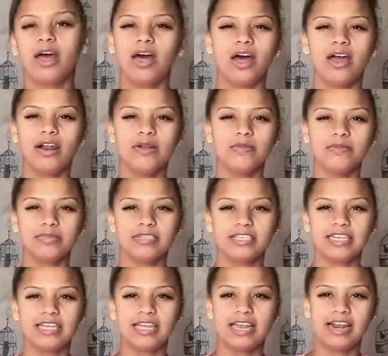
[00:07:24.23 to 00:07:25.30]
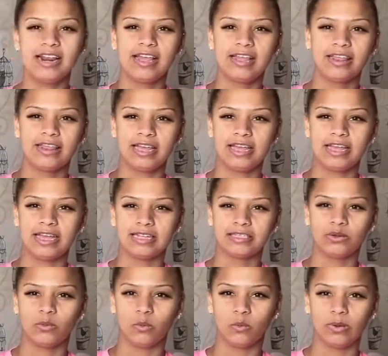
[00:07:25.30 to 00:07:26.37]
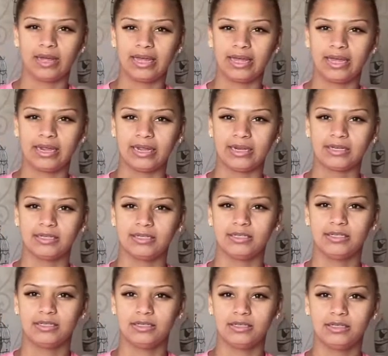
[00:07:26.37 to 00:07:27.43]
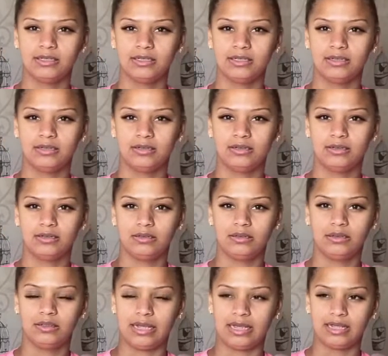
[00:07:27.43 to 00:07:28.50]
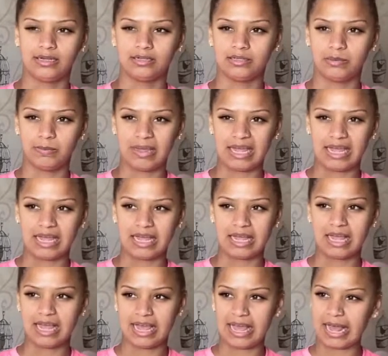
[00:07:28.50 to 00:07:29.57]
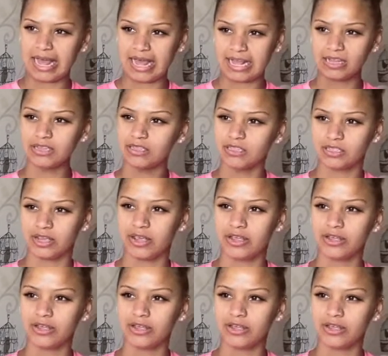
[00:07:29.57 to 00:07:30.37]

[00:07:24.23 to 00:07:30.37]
don't particularly think it's a weird thing to be into.